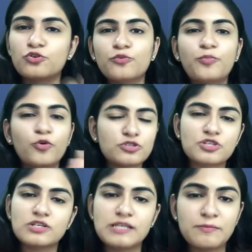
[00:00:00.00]
through post
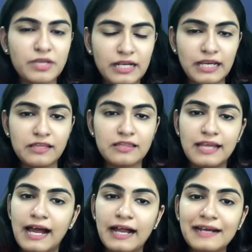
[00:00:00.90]
or something like
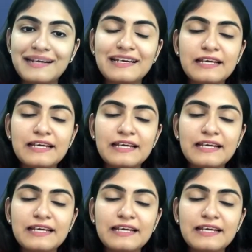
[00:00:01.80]
that.